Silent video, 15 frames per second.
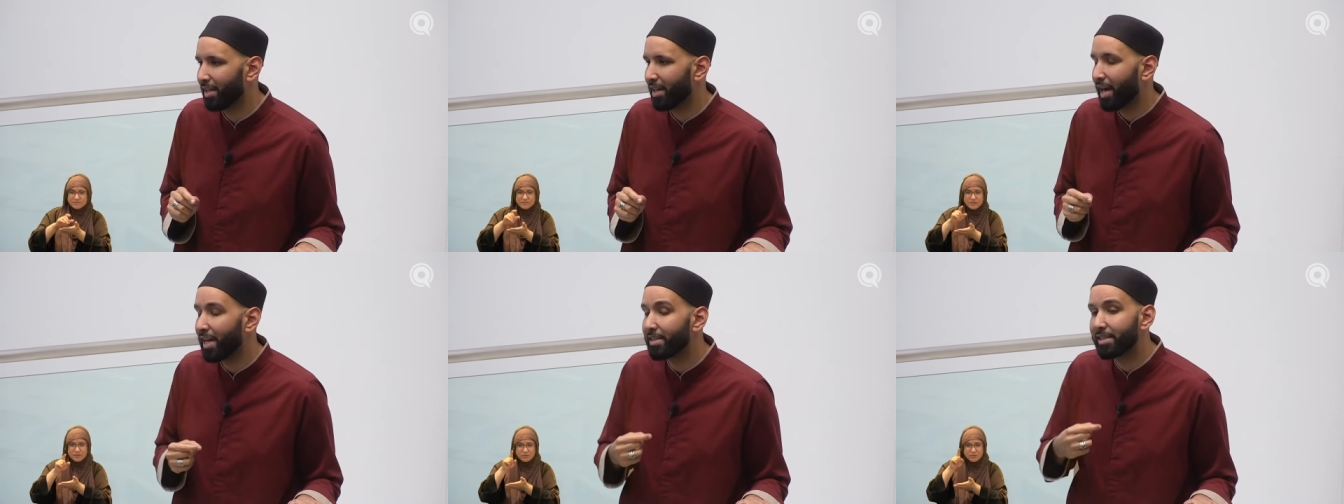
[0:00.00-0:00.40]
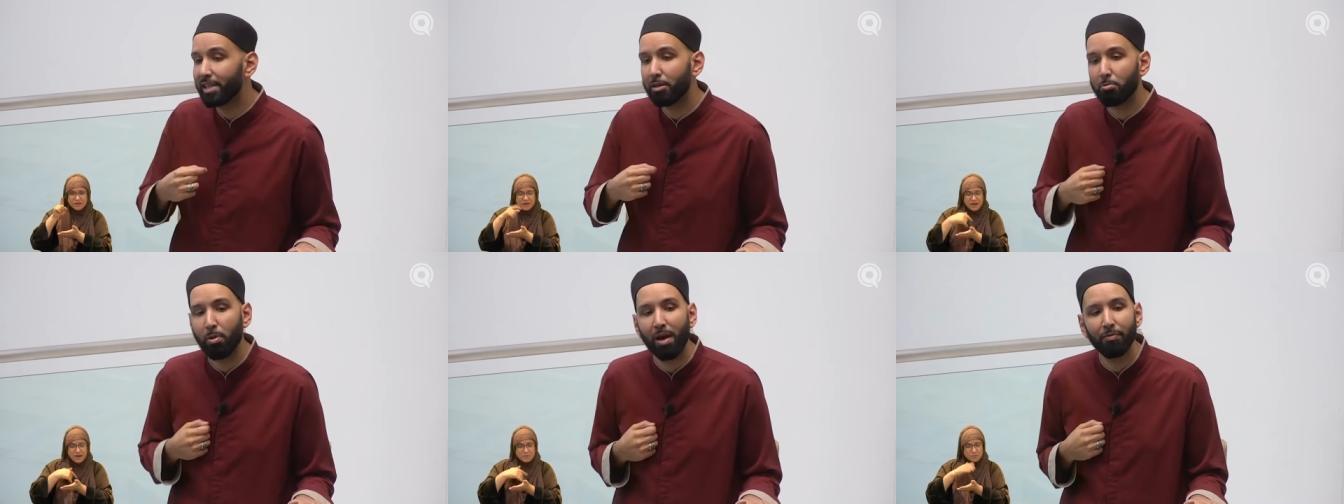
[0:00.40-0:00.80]
I
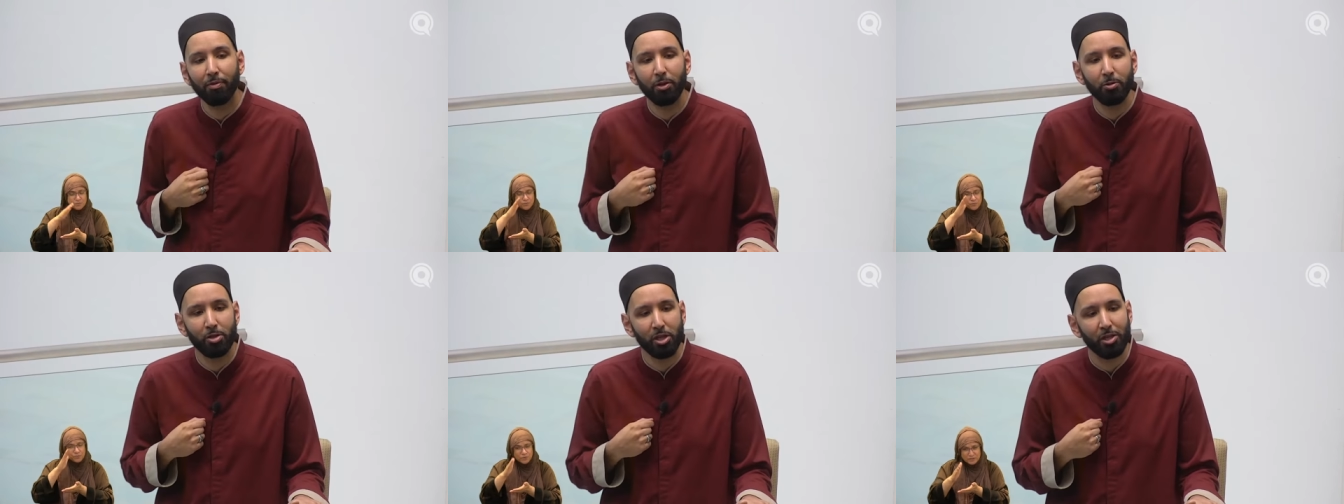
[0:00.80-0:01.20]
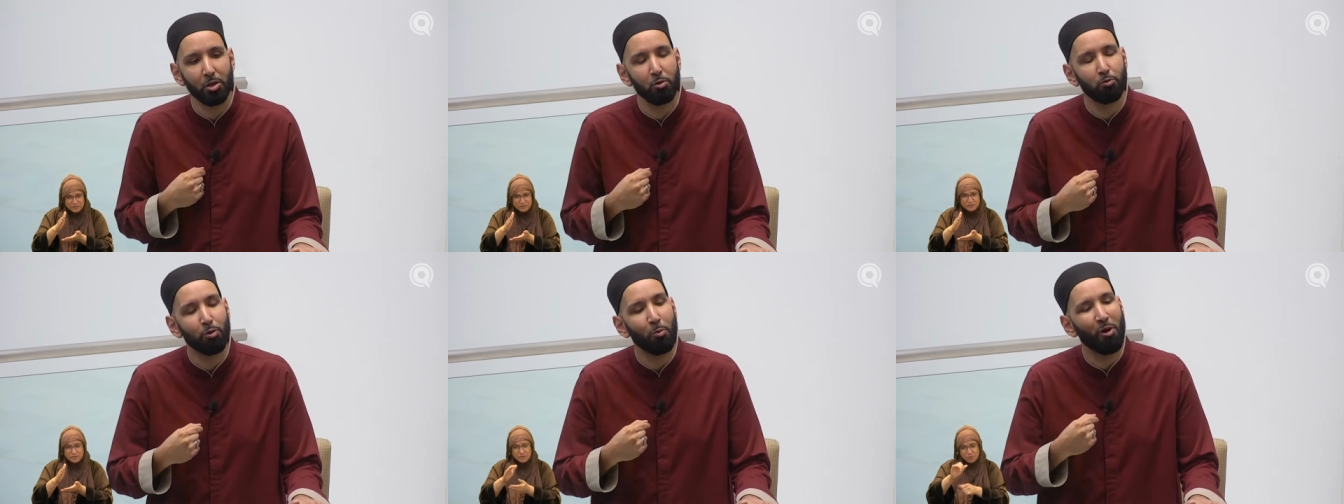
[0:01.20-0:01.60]
seek refuge in you
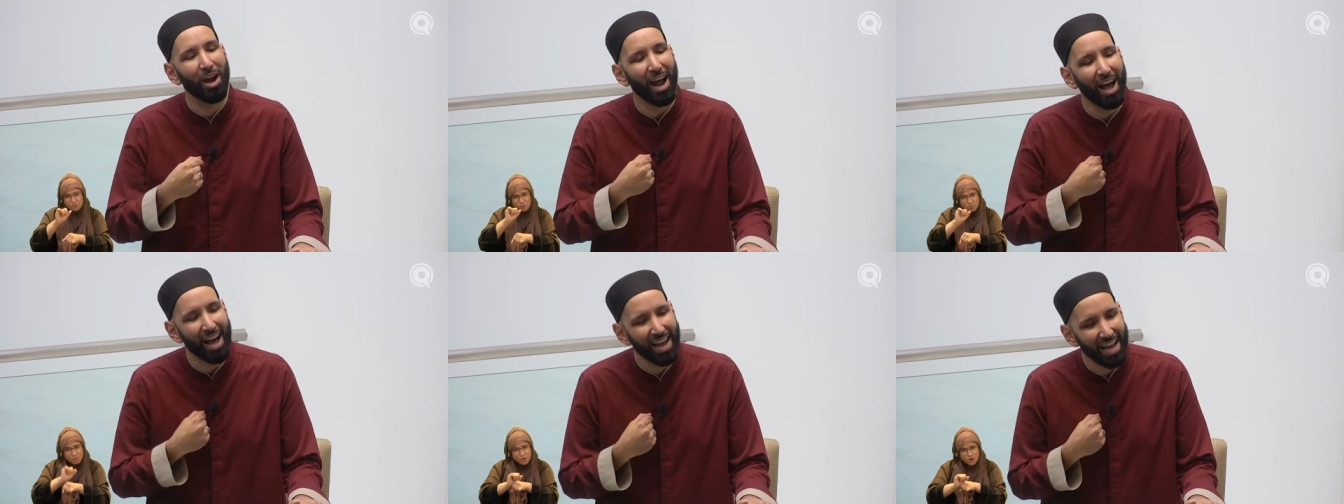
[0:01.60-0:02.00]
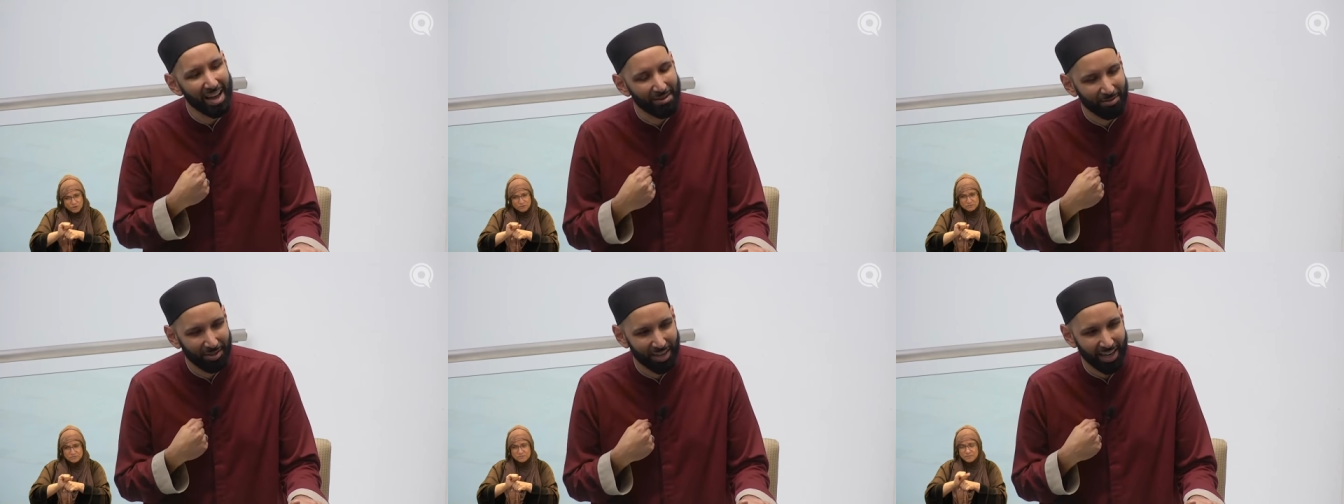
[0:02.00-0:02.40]
from what I
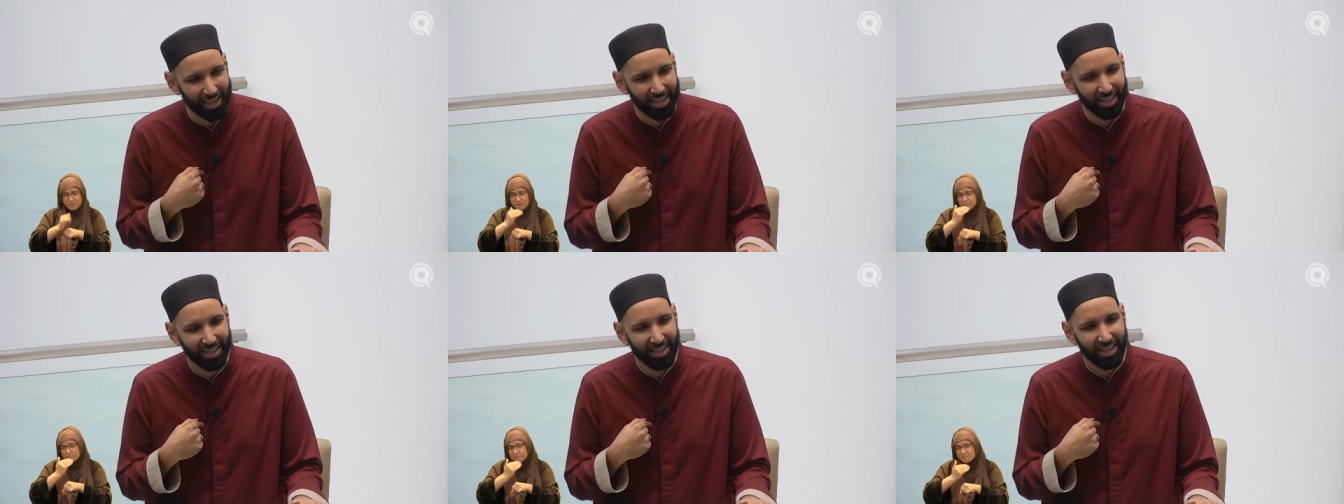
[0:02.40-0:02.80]
have done.